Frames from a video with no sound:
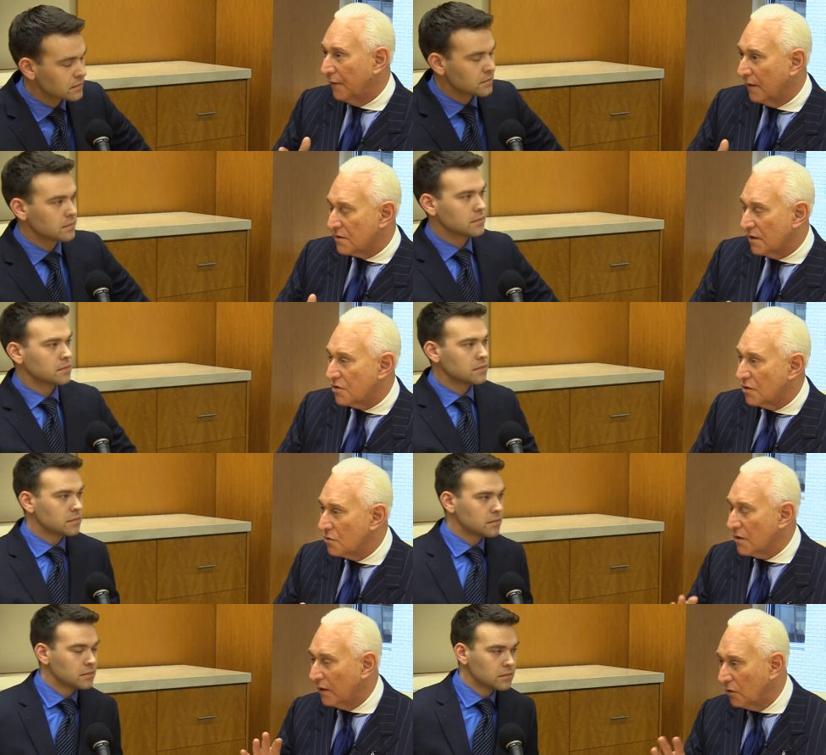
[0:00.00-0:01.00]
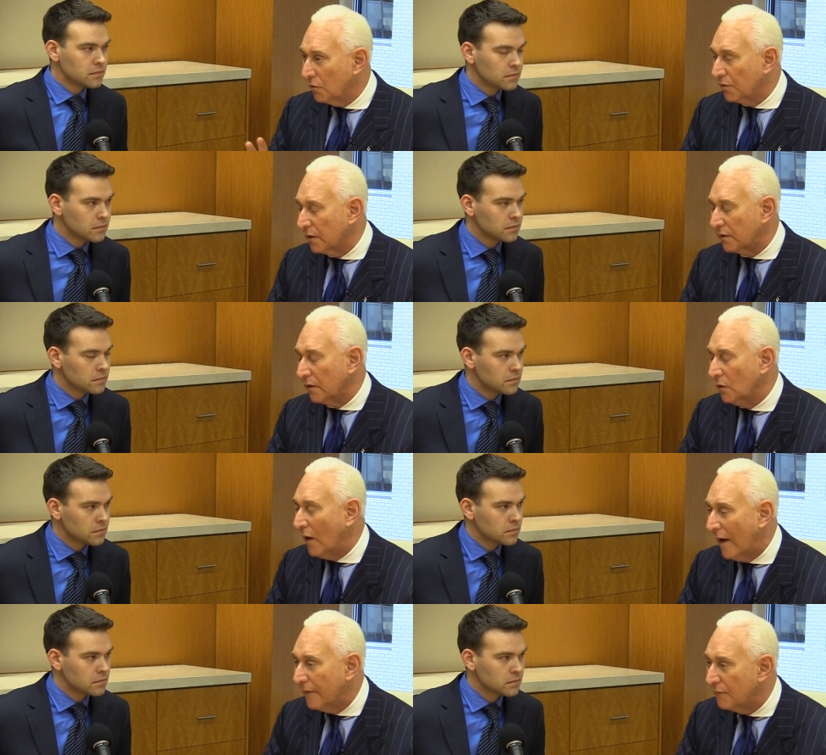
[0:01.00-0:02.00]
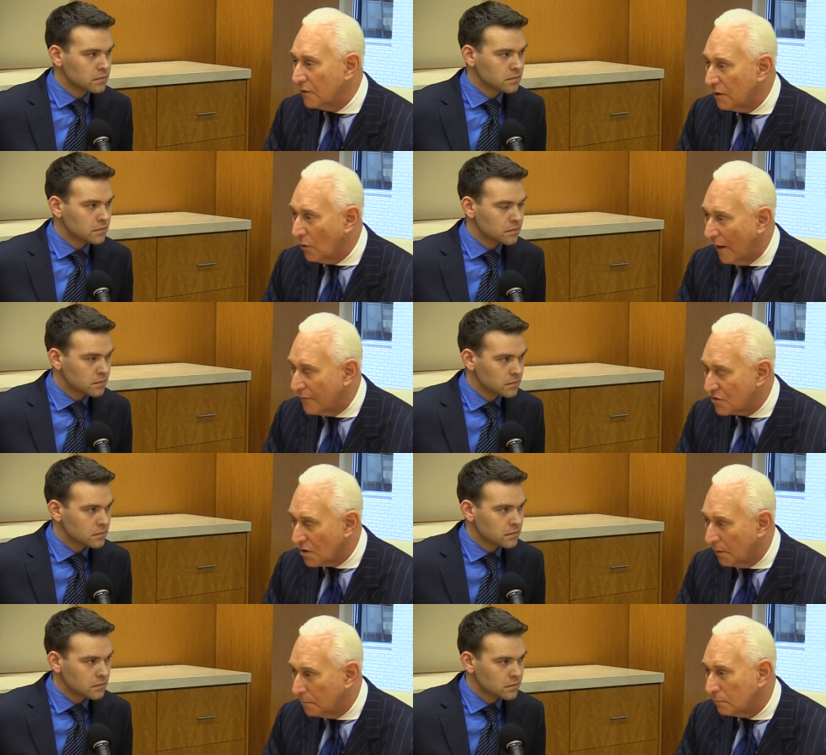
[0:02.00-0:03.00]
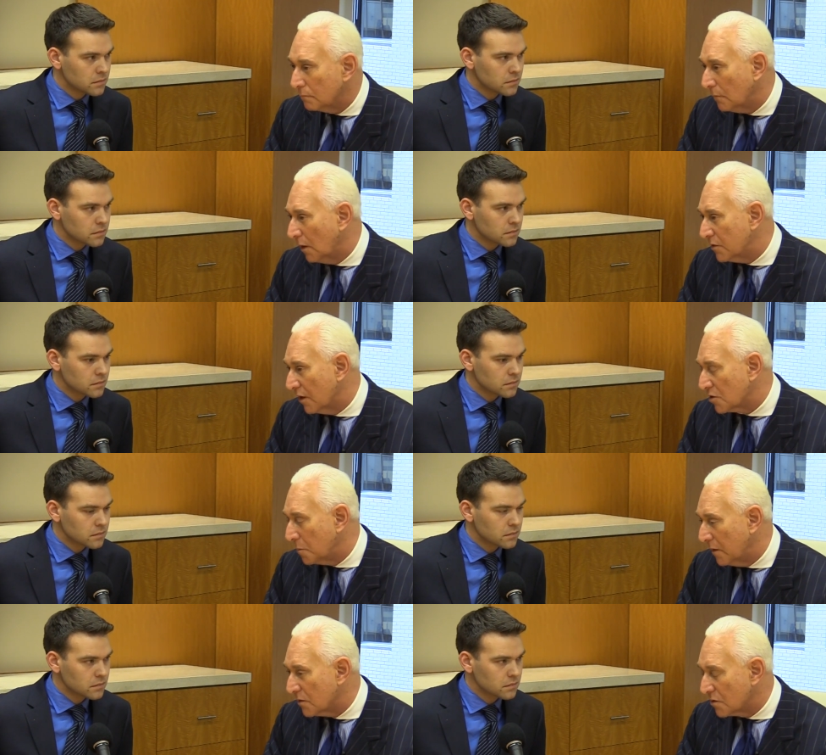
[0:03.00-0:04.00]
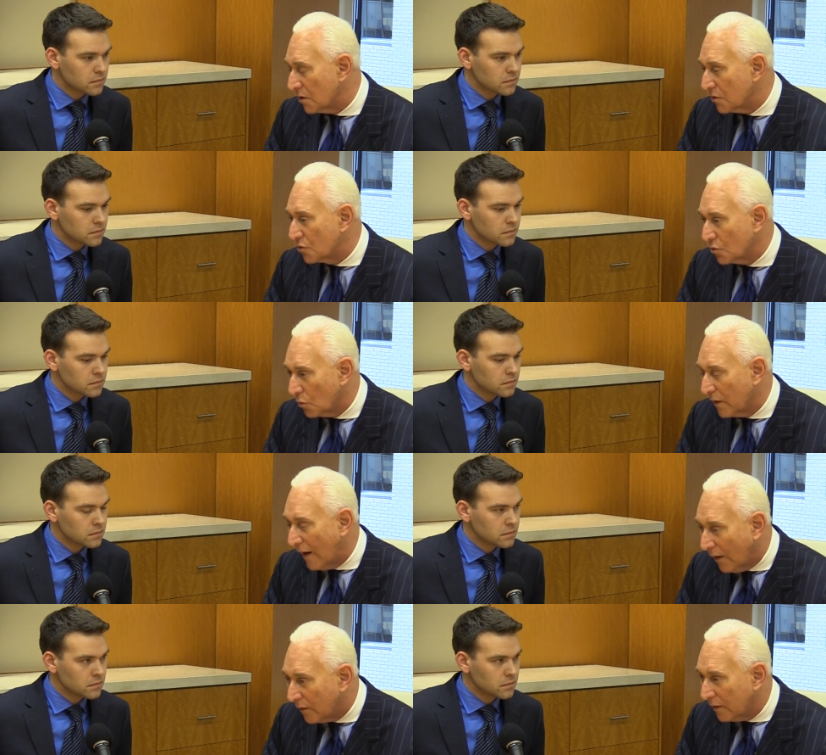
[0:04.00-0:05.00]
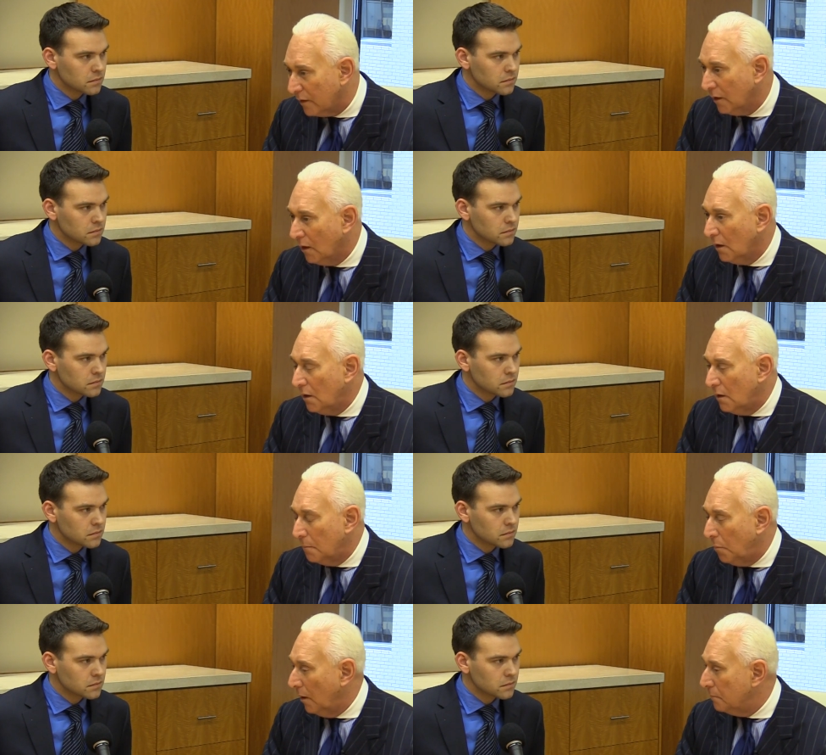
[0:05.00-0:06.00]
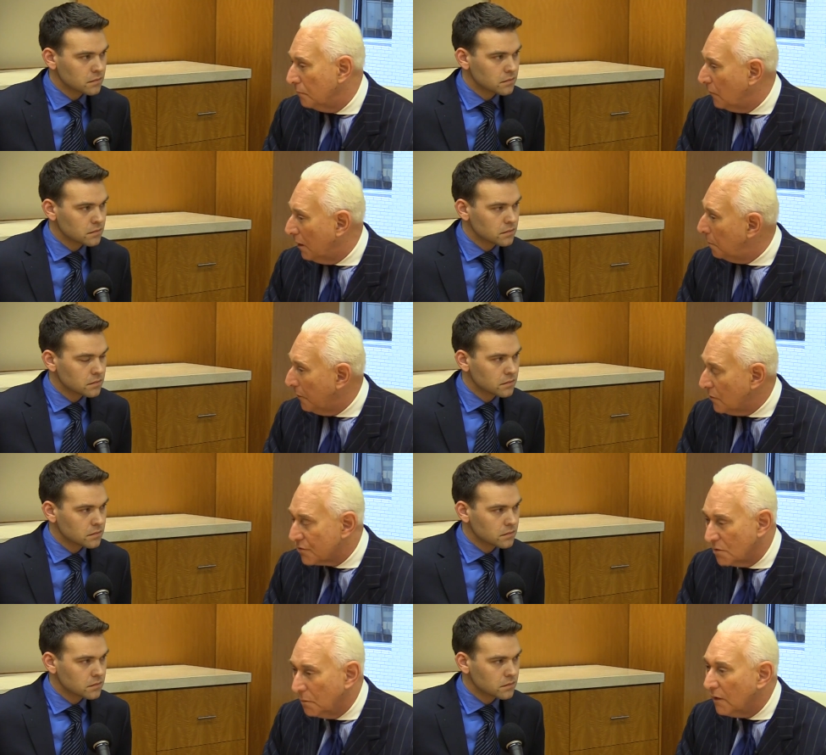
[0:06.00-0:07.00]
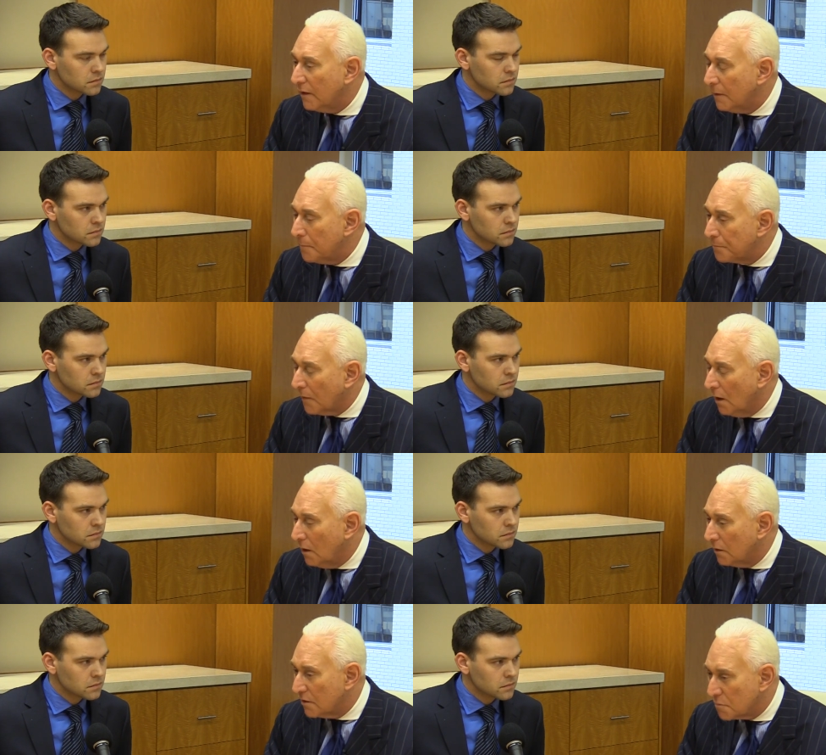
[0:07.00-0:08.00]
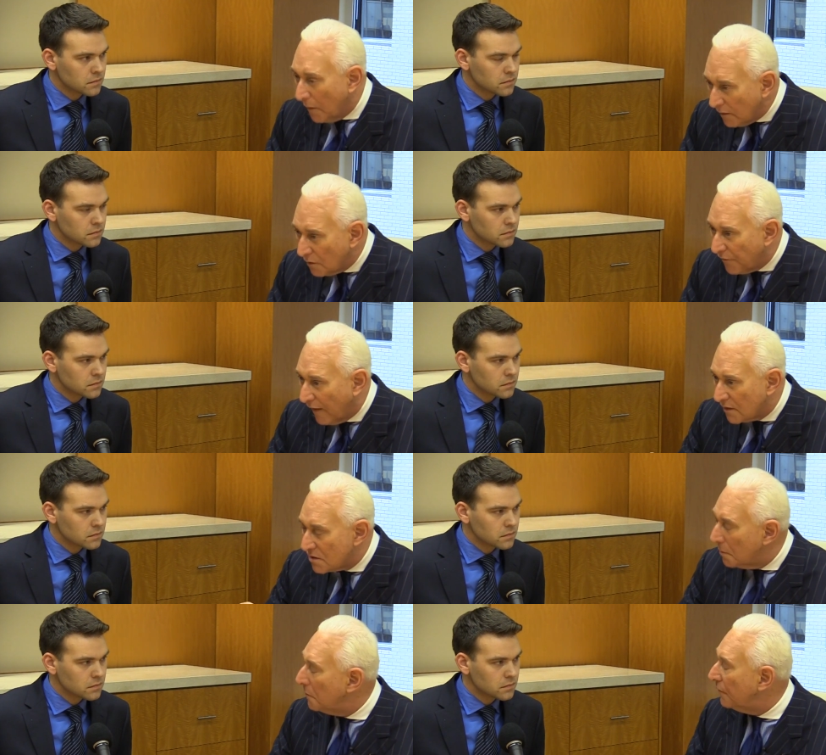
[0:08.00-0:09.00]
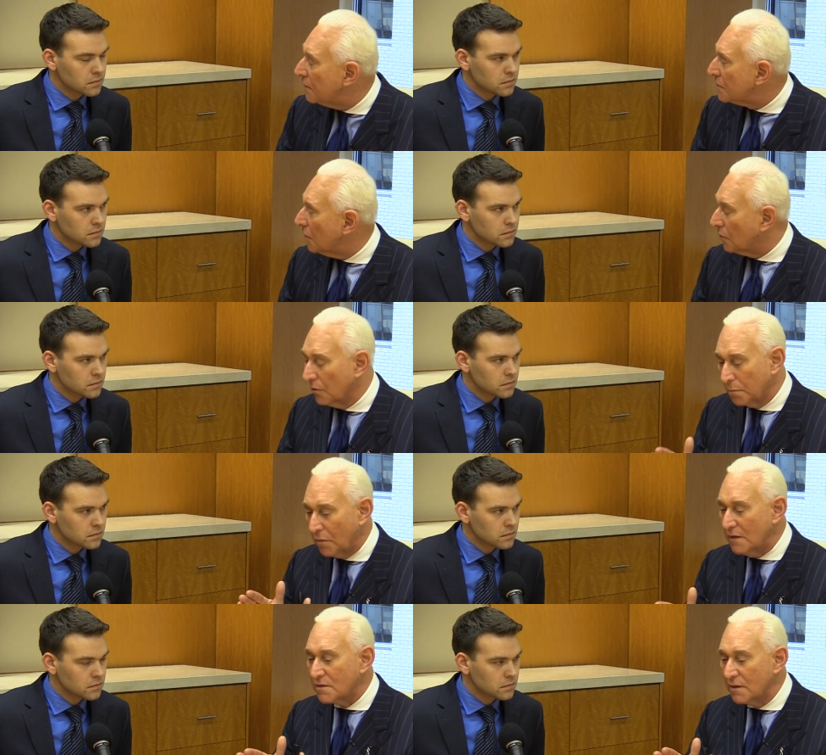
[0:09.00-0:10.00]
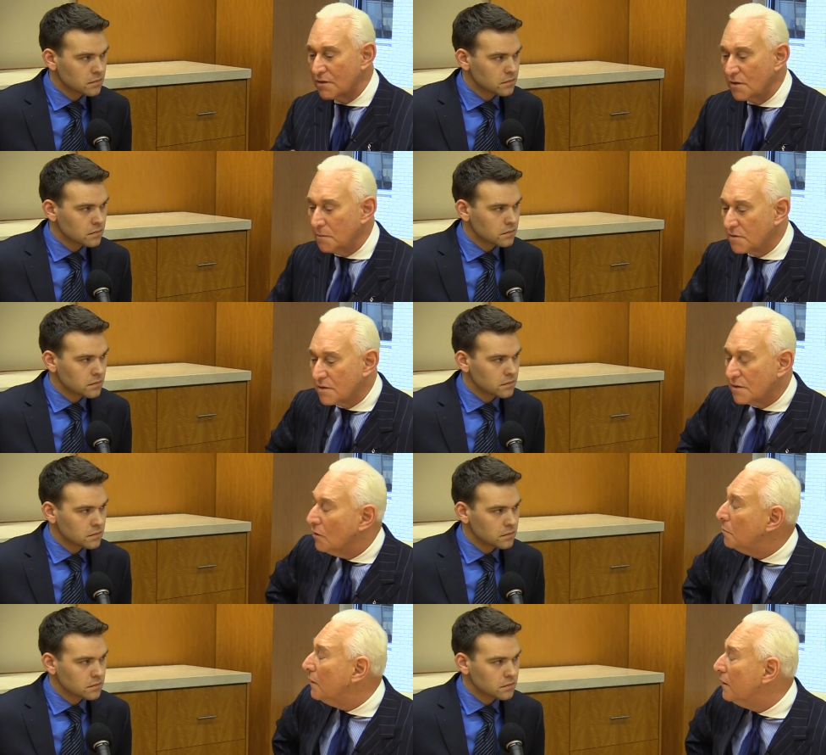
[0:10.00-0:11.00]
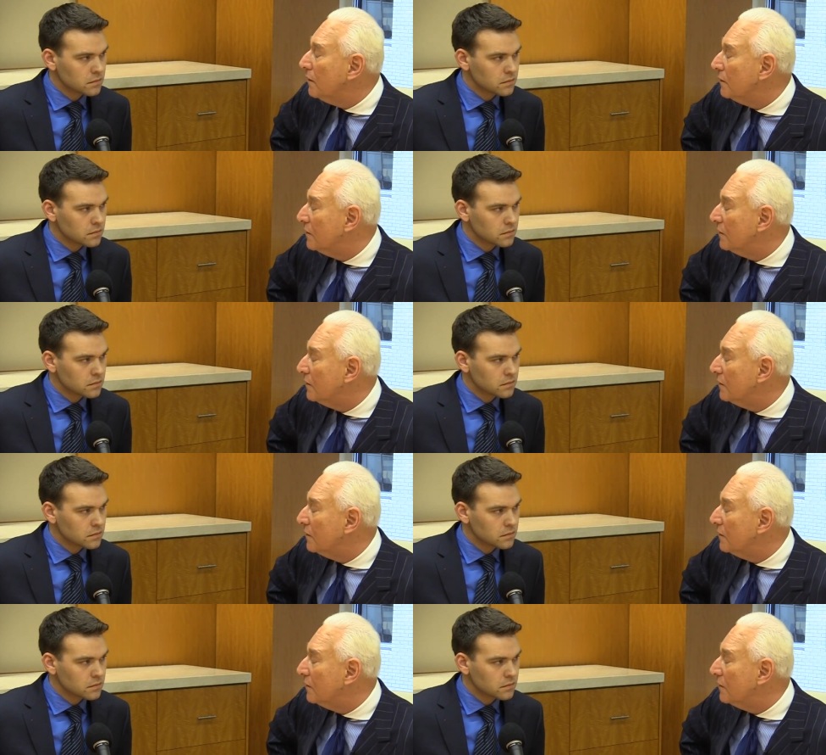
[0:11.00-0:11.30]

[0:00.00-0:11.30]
Speaker 1: on these issues. I do think that you have some adjustments to reality, but it appears to me, despite the fact some have been circled, the president seems to still be